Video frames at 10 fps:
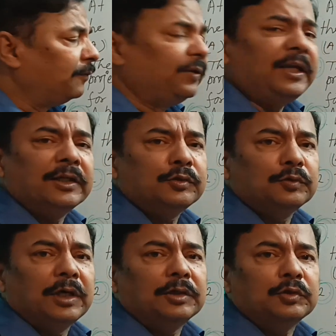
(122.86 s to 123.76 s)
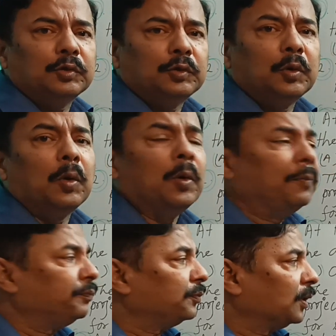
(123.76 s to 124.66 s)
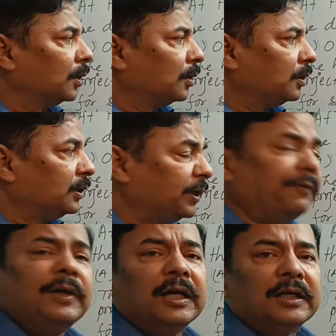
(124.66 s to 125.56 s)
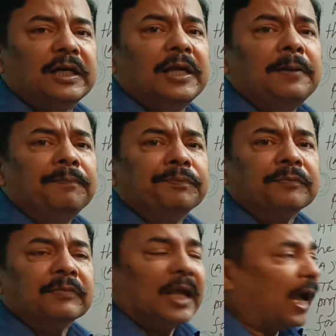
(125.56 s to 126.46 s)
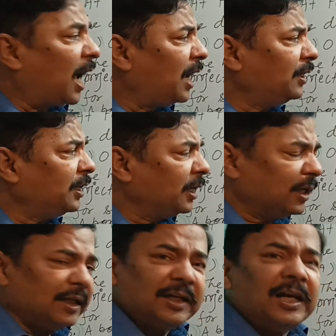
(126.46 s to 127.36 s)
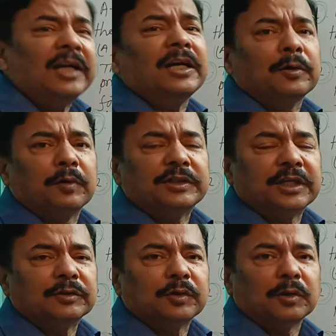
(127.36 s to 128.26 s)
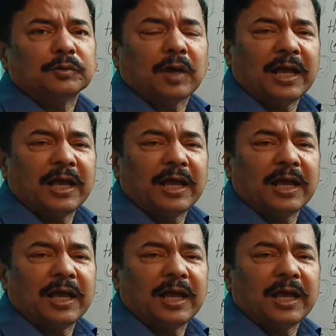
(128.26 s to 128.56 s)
every student should know definitely, and related questions also.